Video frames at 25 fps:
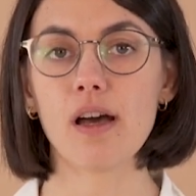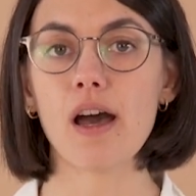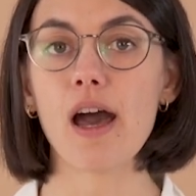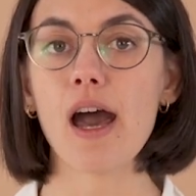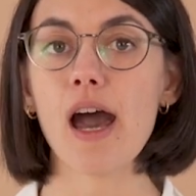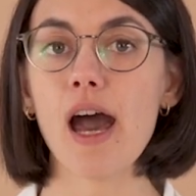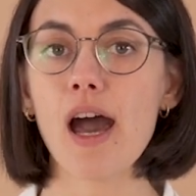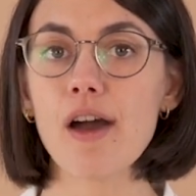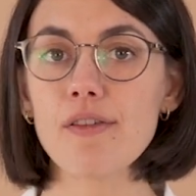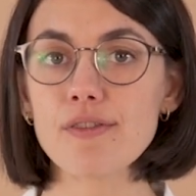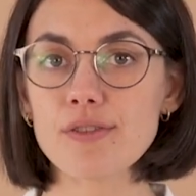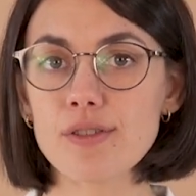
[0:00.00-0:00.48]

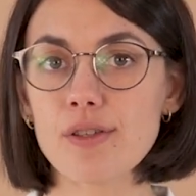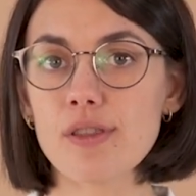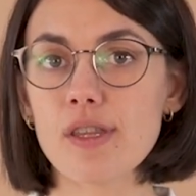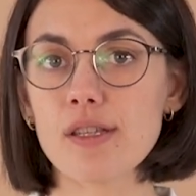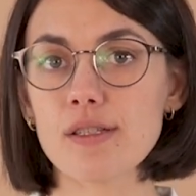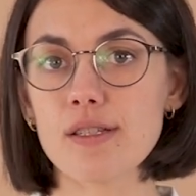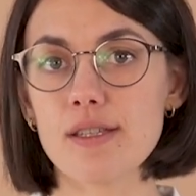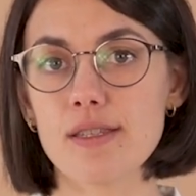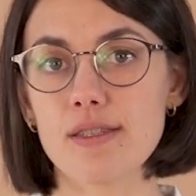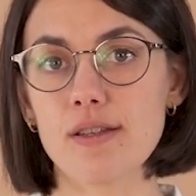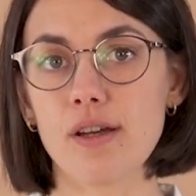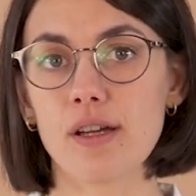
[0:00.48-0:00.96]
After the
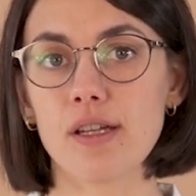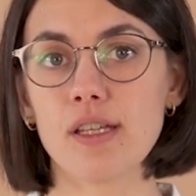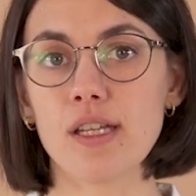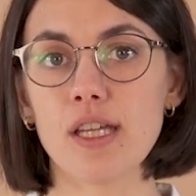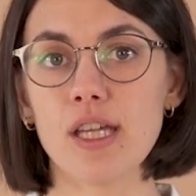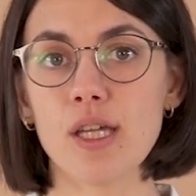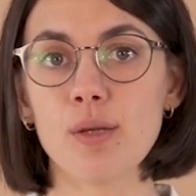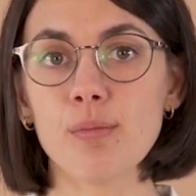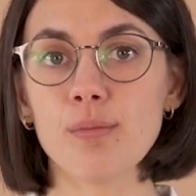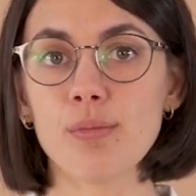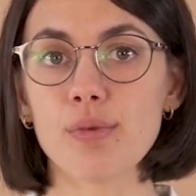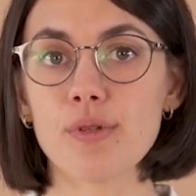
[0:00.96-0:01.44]
design
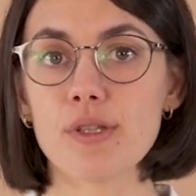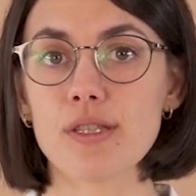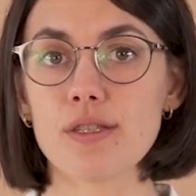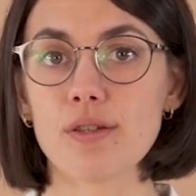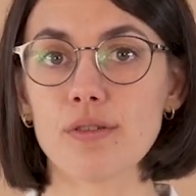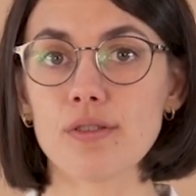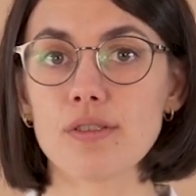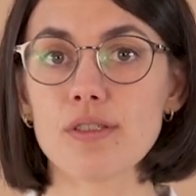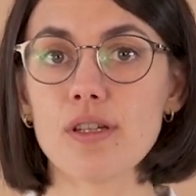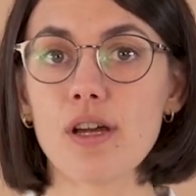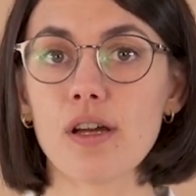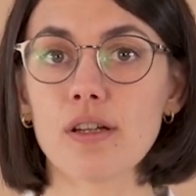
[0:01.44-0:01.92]
inputs are
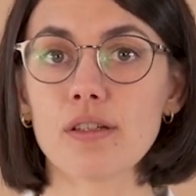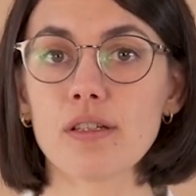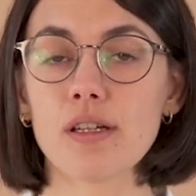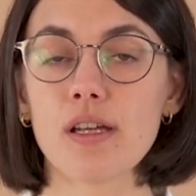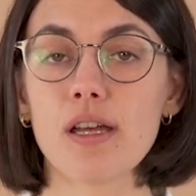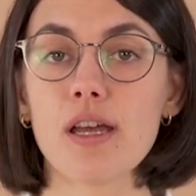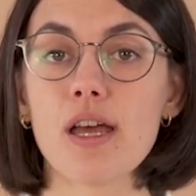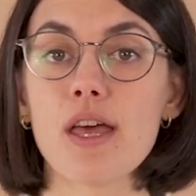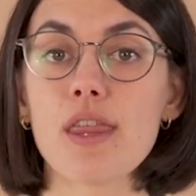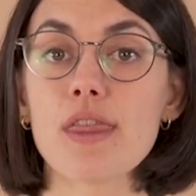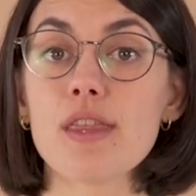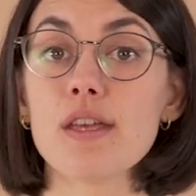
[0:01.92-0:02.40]
done,
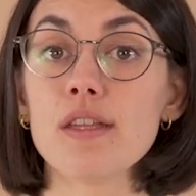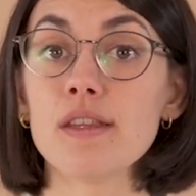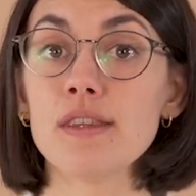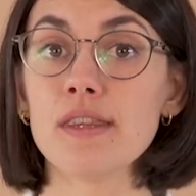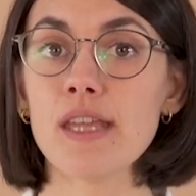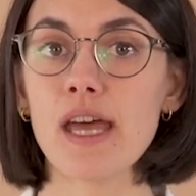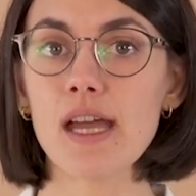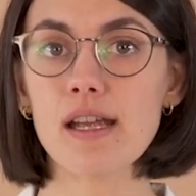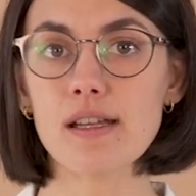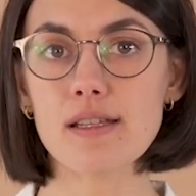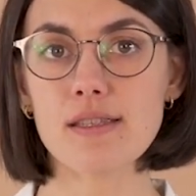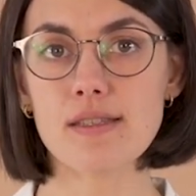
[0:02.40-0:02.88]
the
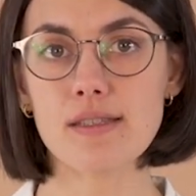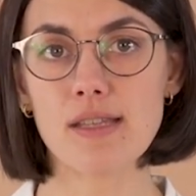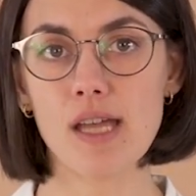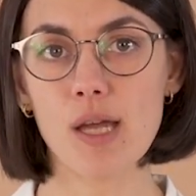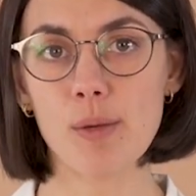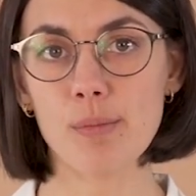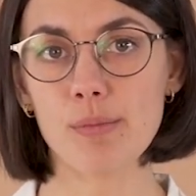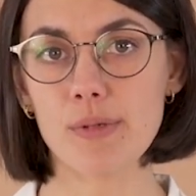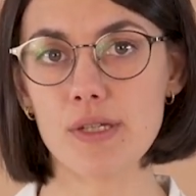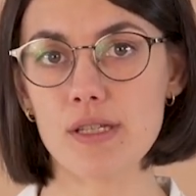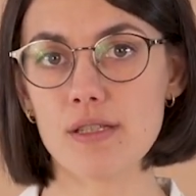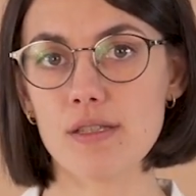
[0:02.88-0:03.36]
next
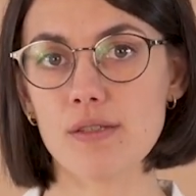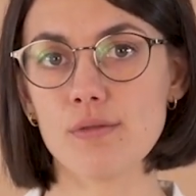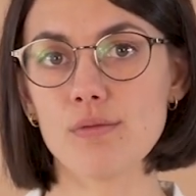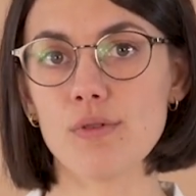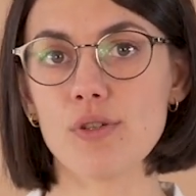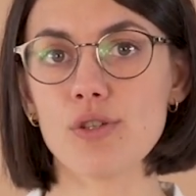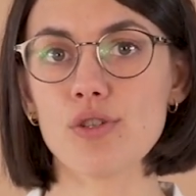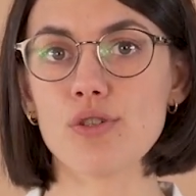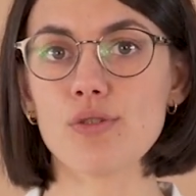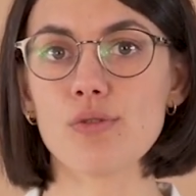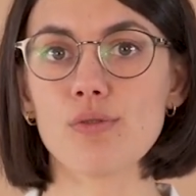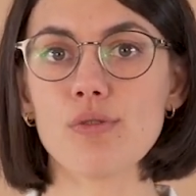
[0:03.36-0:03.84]
step is to
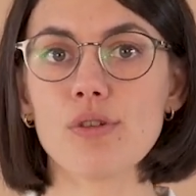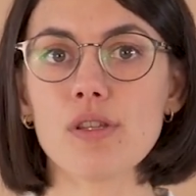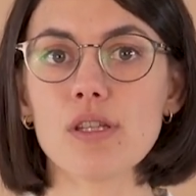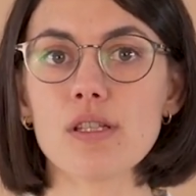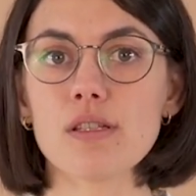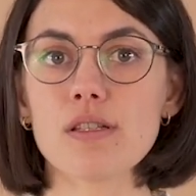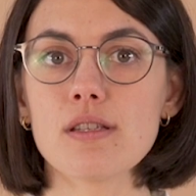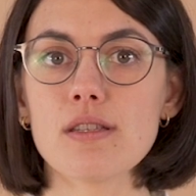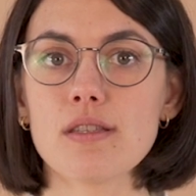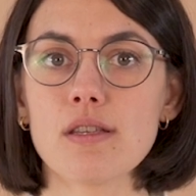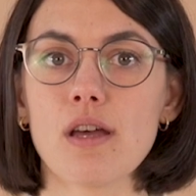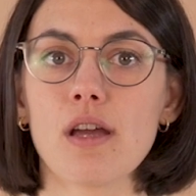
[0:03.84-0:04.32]
ensure the
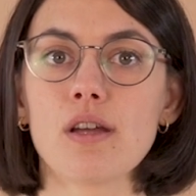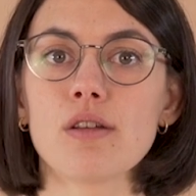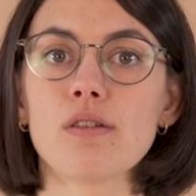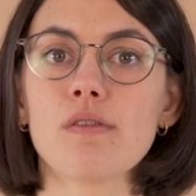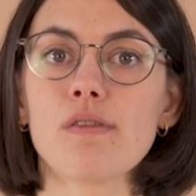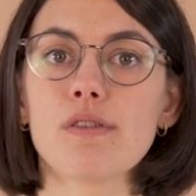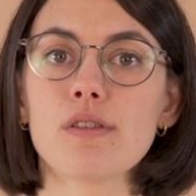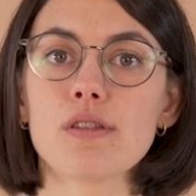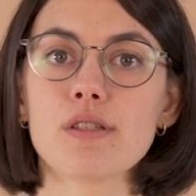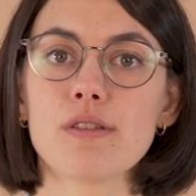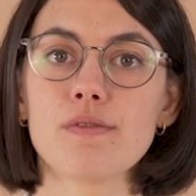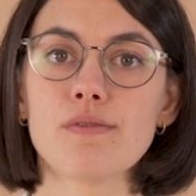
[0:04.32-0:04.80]
design of
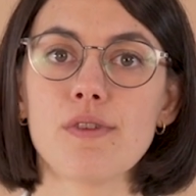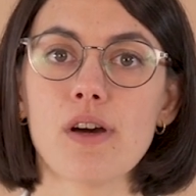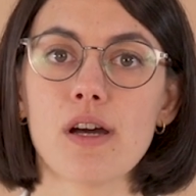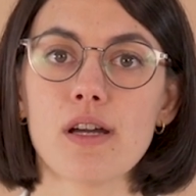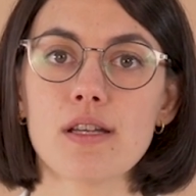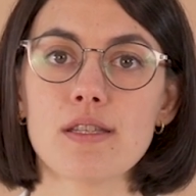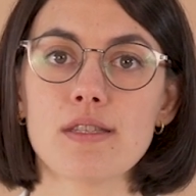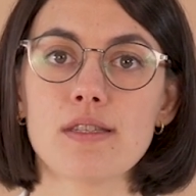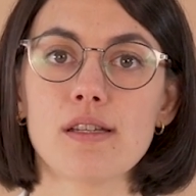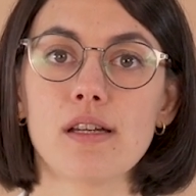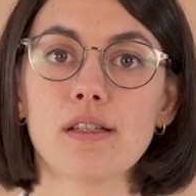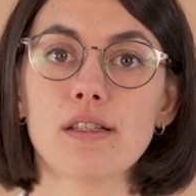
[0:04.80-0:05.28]
the
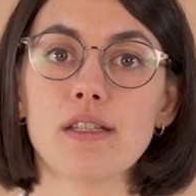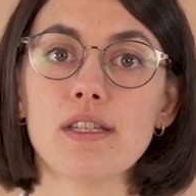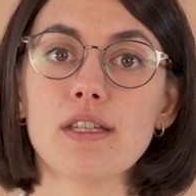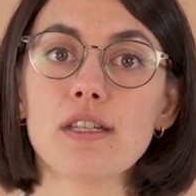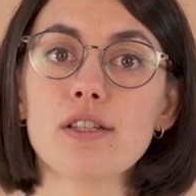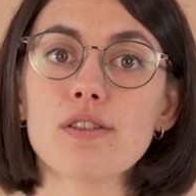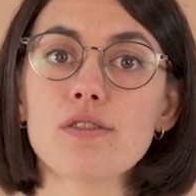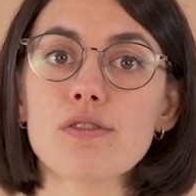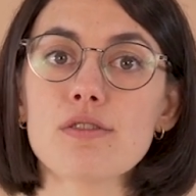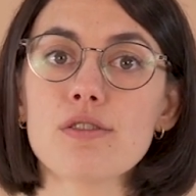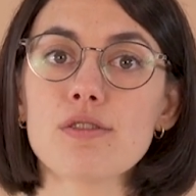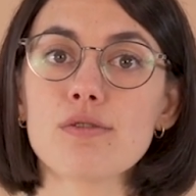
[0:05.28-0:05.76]
device
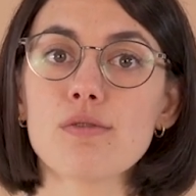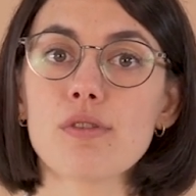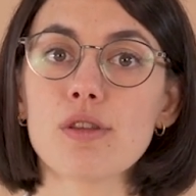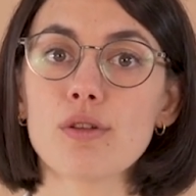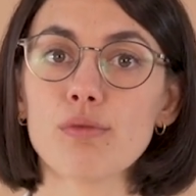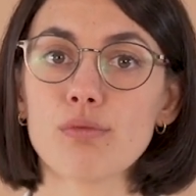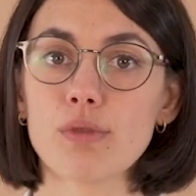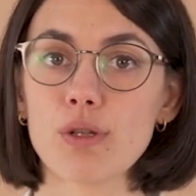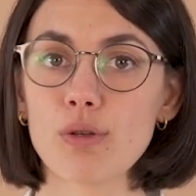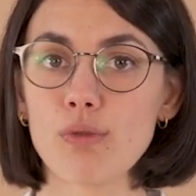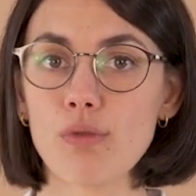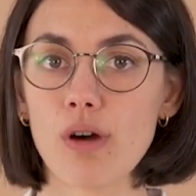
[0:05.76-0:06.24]
adheres to the
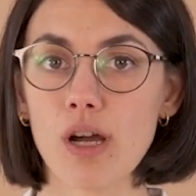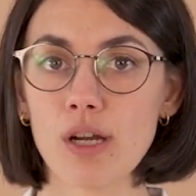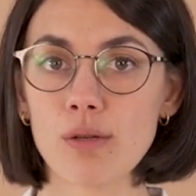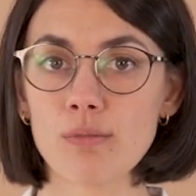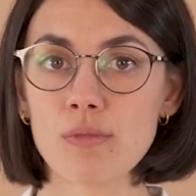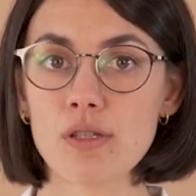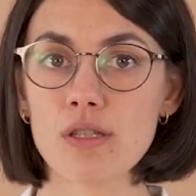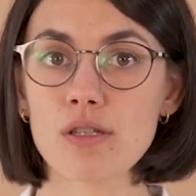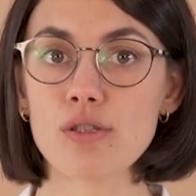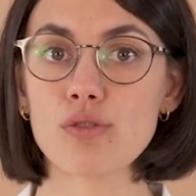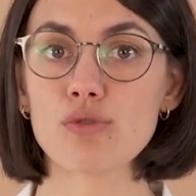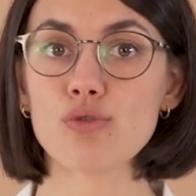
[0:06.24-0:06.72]

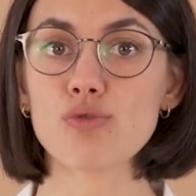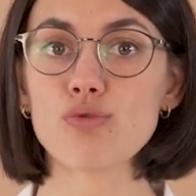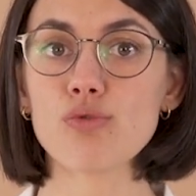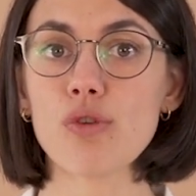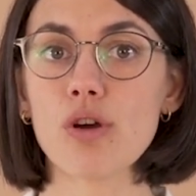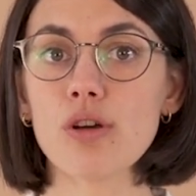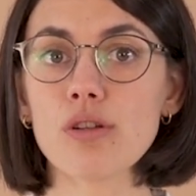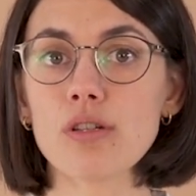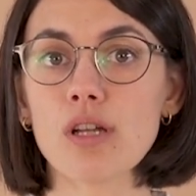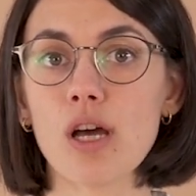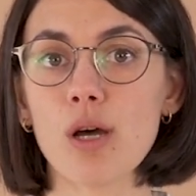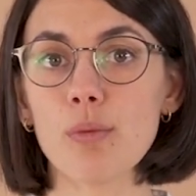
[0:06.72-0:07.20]
requirements
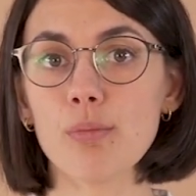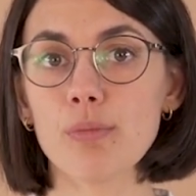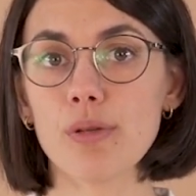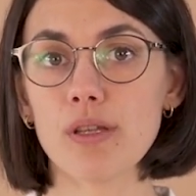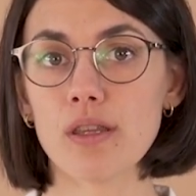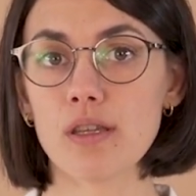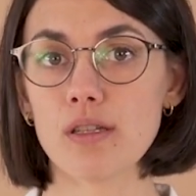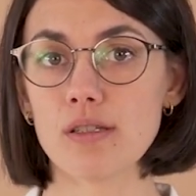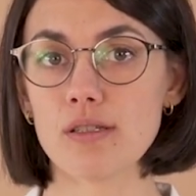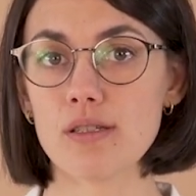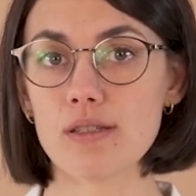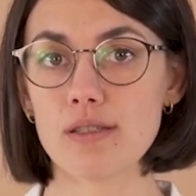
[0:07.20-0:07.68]
drawn up in
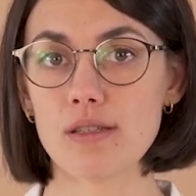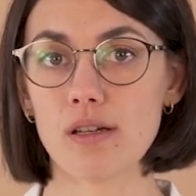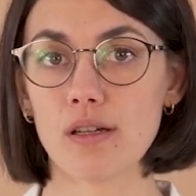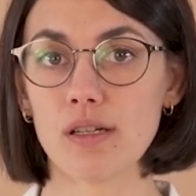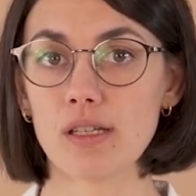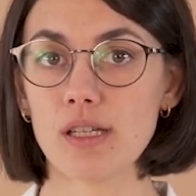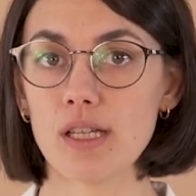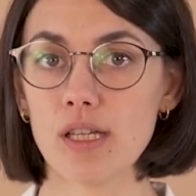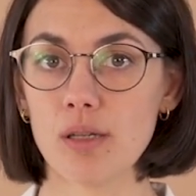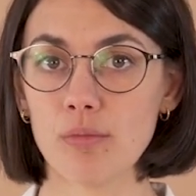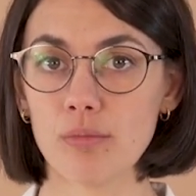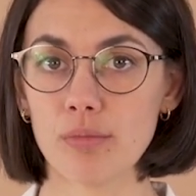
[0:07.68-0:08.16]
the
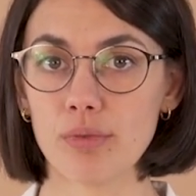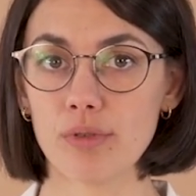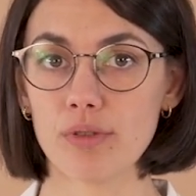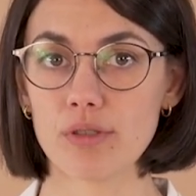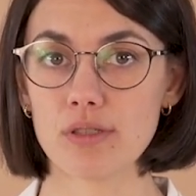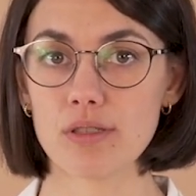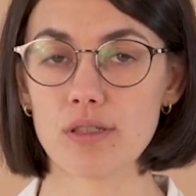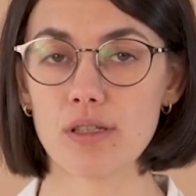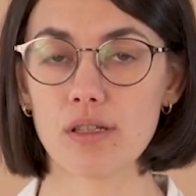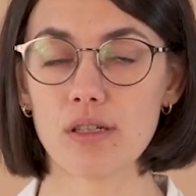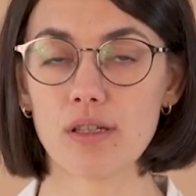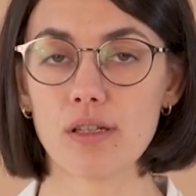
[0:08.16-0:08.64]
design input.